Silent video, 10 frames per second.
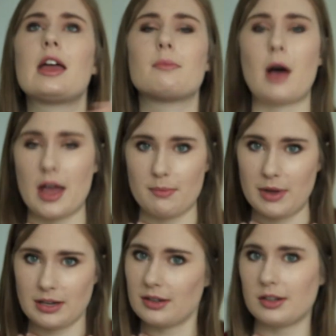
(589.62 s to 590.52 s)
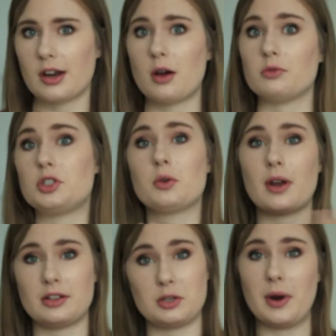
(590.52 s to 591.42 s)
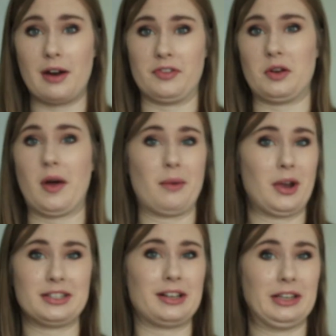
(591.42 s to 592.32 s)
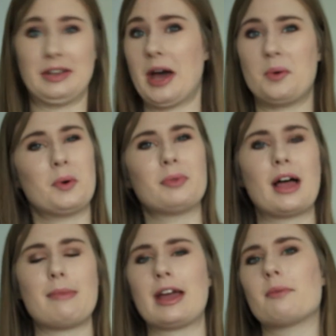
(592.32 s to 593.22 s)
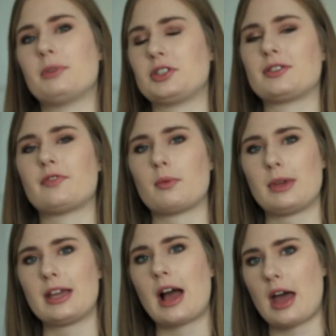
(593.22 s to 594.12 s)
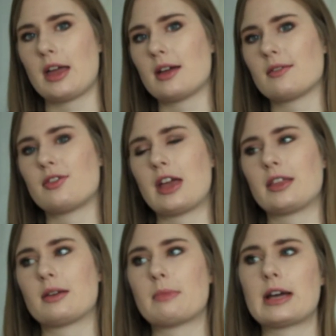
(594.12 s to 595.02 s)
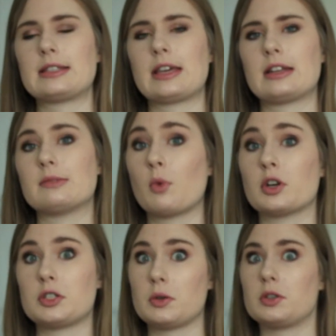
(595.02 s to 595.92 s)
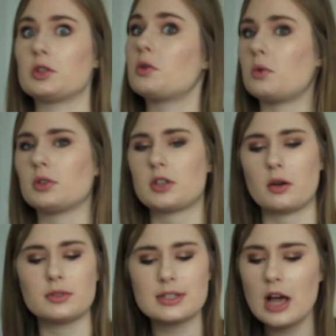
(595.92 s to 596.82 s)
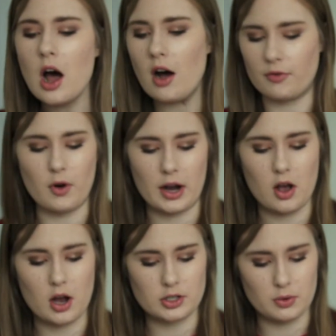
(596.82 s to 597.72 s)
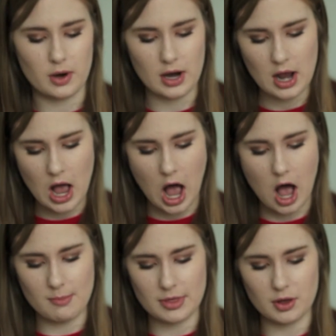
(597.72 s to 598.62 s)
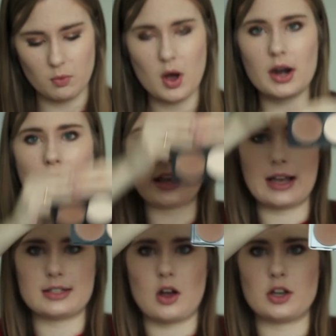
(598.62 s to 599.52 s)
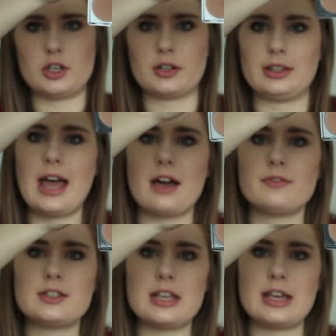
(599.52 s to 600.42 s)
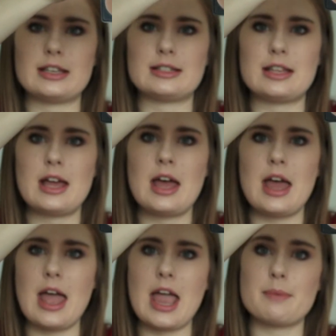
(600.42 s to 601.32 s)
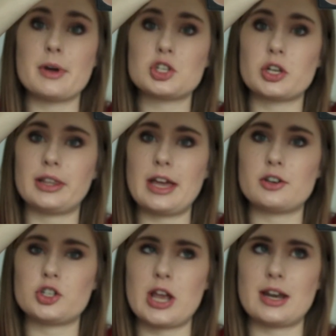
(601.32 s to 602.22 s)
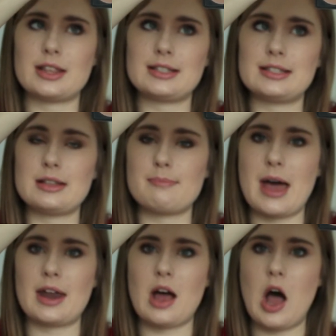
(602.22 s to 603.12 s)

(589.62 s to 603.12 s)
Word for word: in my opinion. You know, do it, do whatever you want. I'm not telling you how to apply makeup, but just for me, I think that my skin is more suited to cool tones for a contour. Um, the one, I guess, on your left is a much lighter shade, and this is a matte